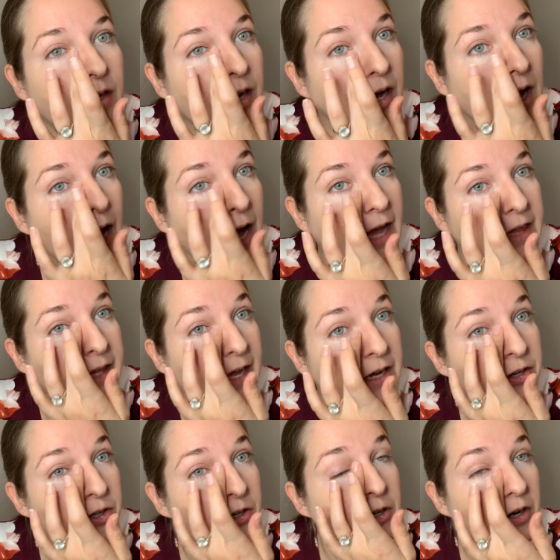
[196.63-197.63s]
a
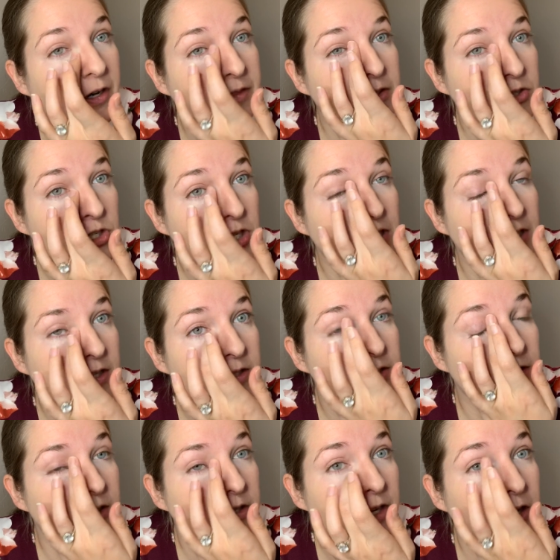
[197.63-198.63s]
highlighter on the
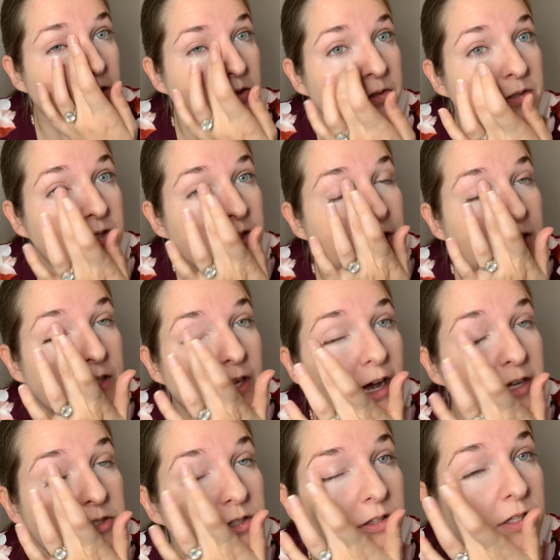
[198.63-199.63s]
cheeks and nose that
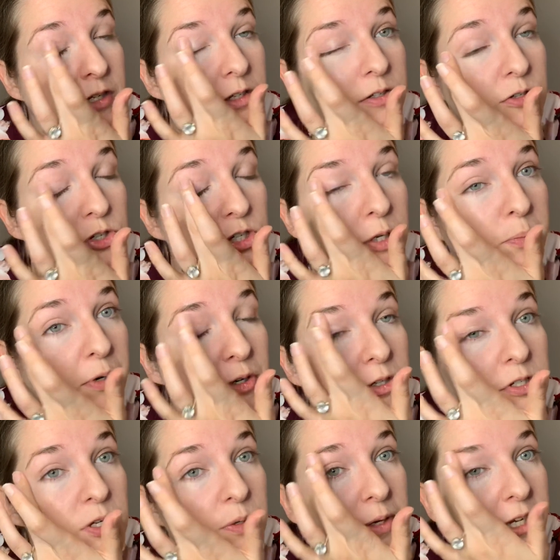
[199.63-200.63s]
has a little
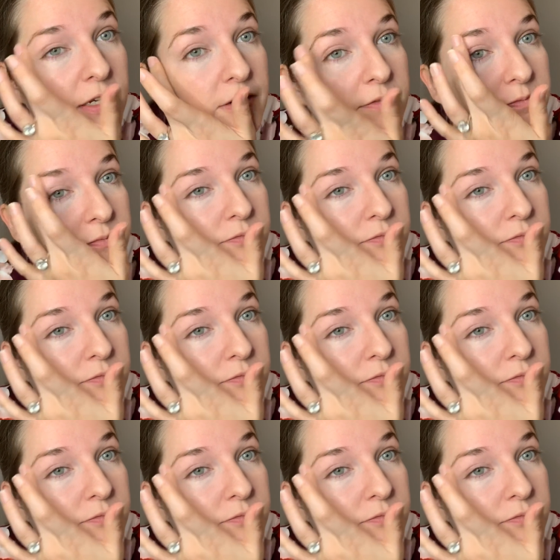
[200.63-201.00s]
shimmer to it.